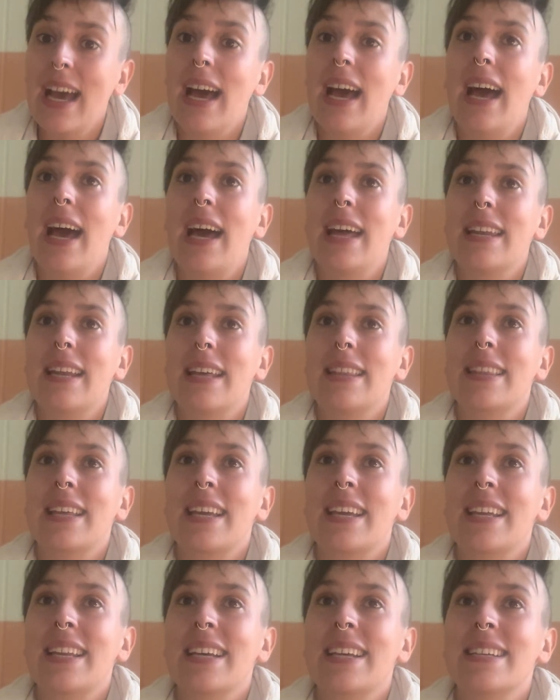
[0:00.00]
And I think
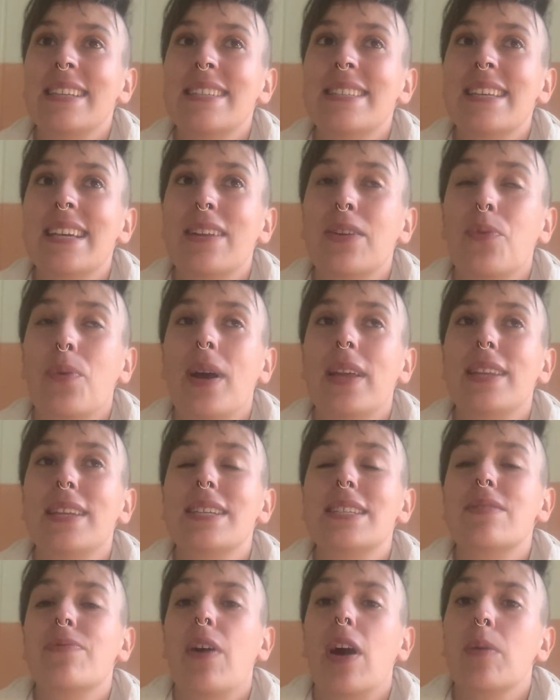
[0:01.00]
it is in a way that
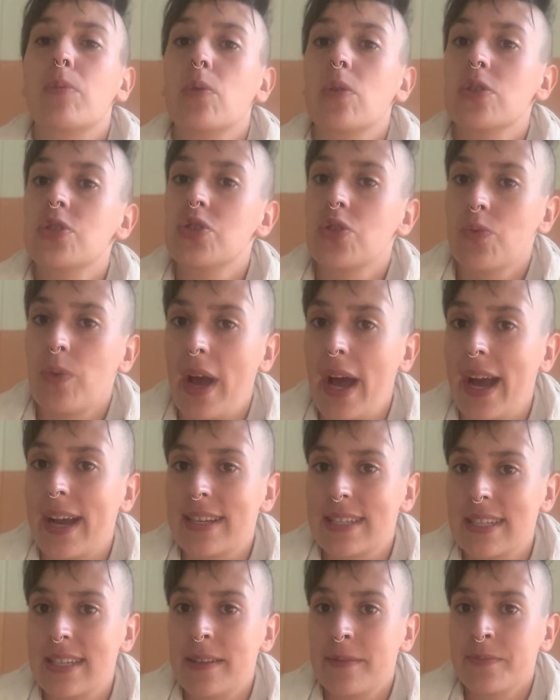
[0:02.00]
is far more
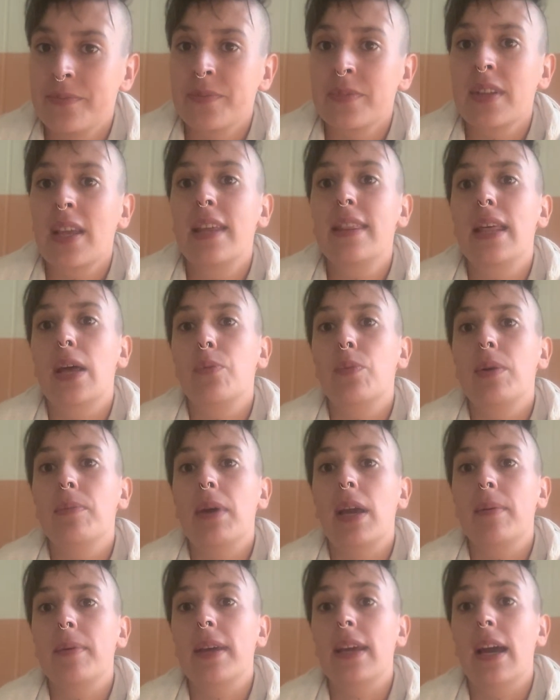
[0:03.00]
direct than we
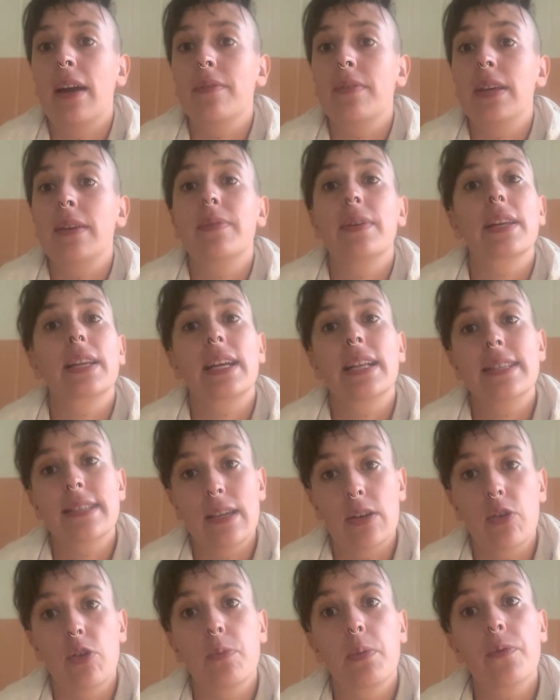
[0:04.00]
maybe have even
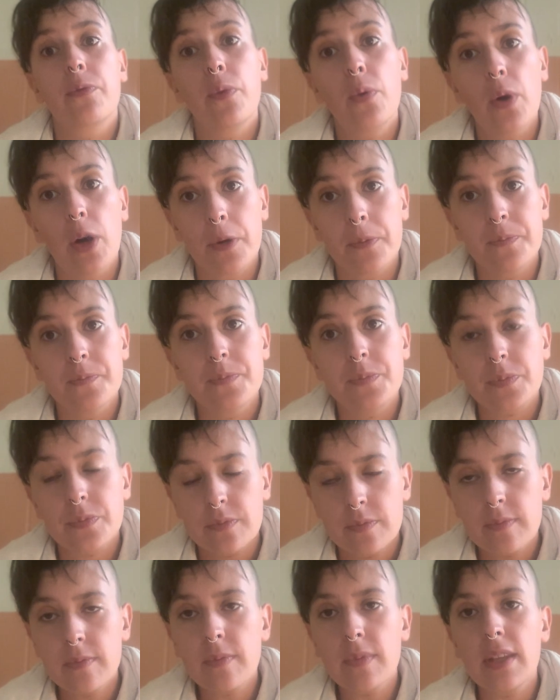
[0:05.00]
considered before.
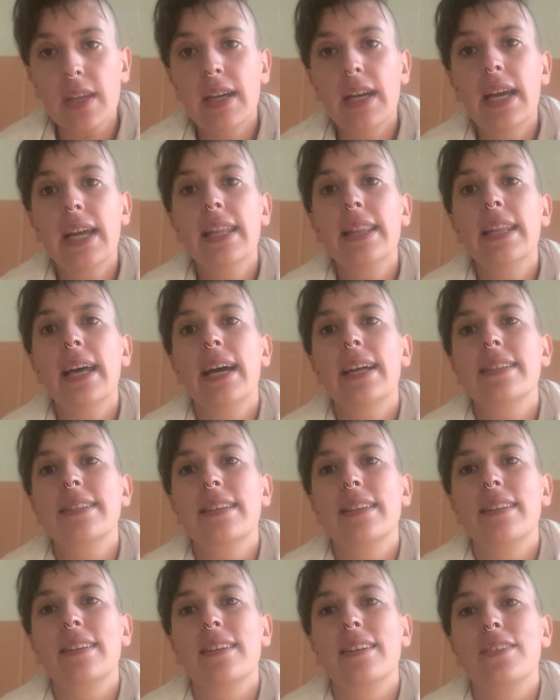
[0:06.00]
In that
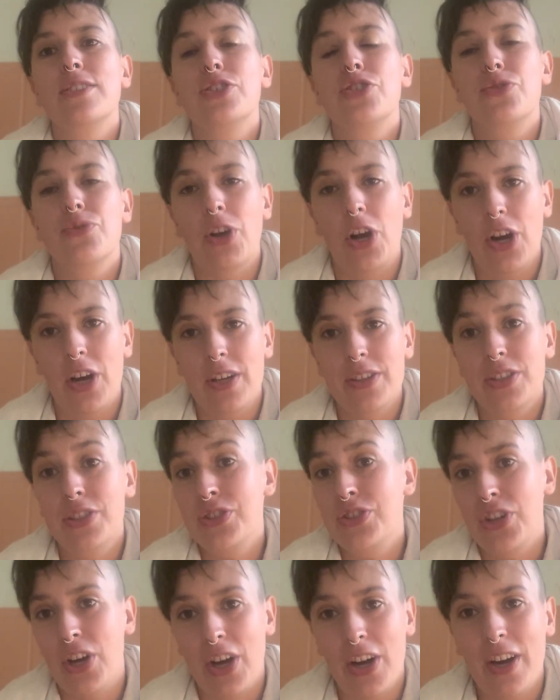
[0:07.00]
the jaw
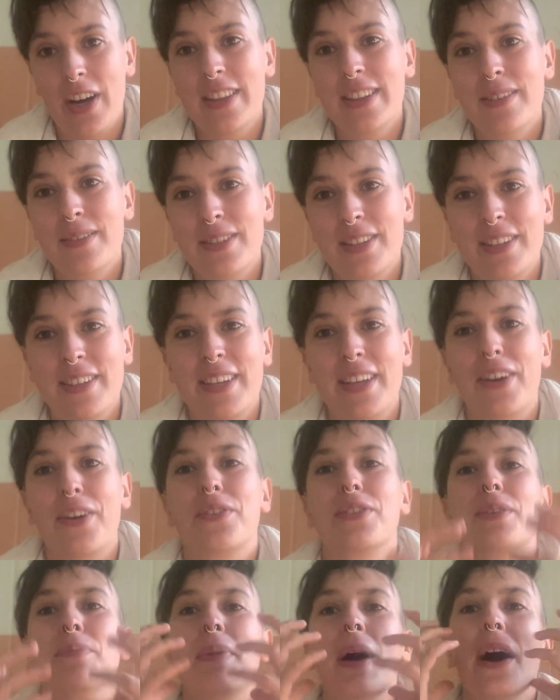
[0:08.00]
and
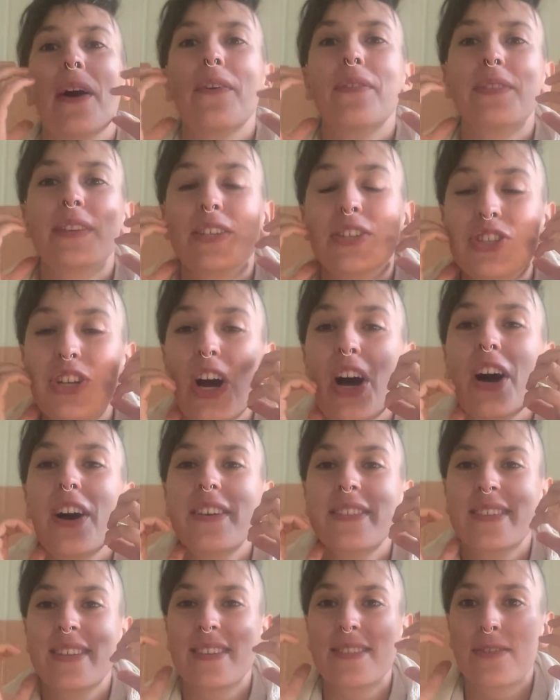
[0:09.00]
the jaw
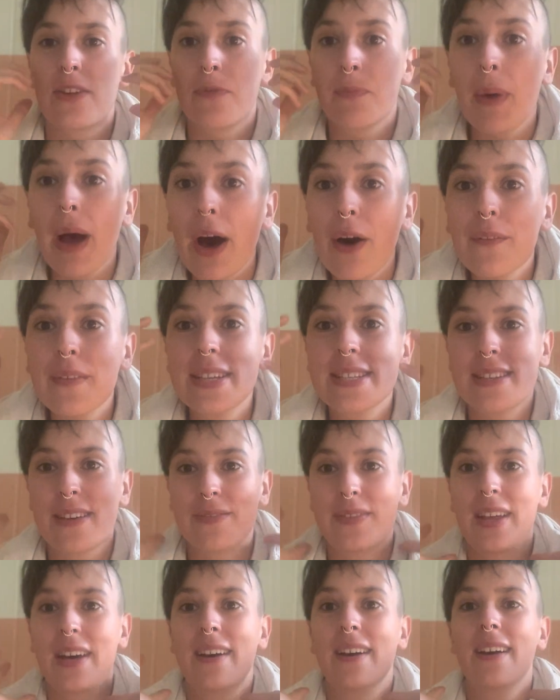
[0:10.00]
is the sort of pelvis of
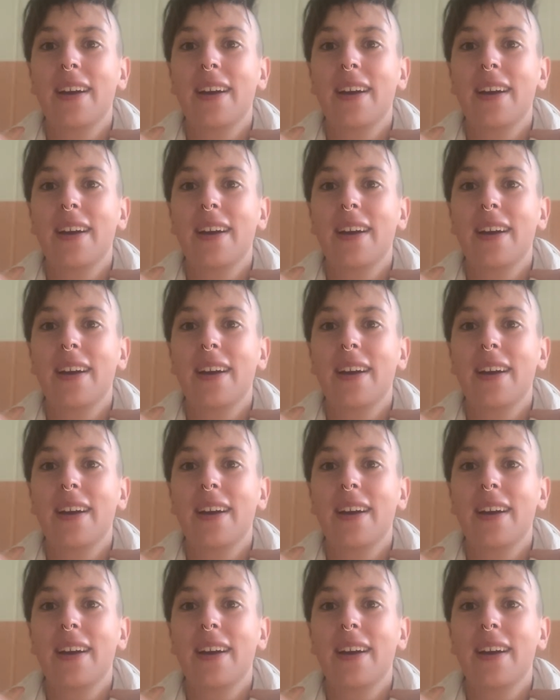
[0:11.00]
the